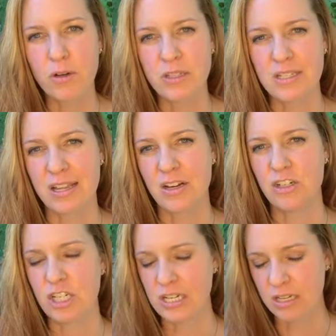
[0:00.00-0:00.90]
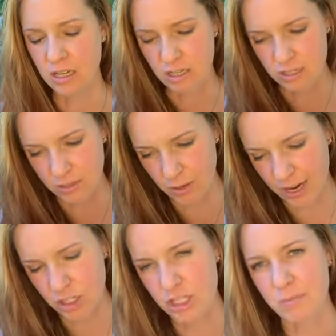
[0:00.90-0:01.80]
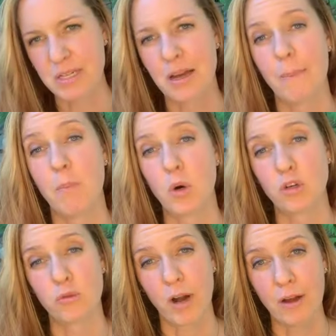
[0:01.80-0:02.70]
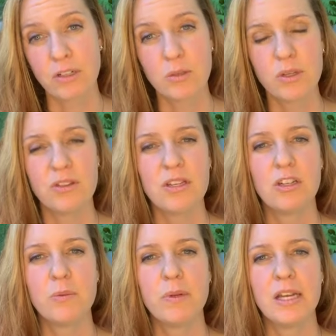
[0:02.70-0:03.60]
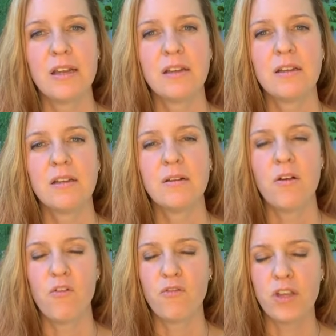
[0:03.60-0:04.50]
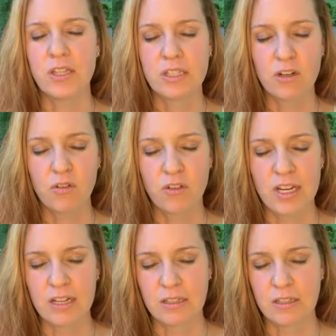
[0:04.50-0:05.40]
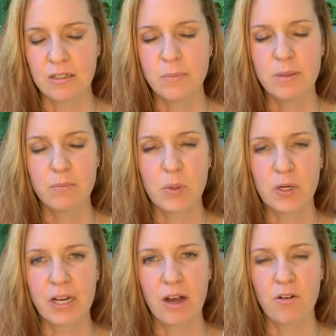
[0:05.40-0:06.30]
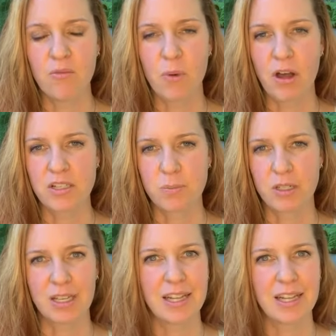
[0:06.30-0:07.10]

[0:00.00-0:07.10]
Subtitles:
this energy to actually become more grounded within your being, feeling your feet a little bit more now if possible.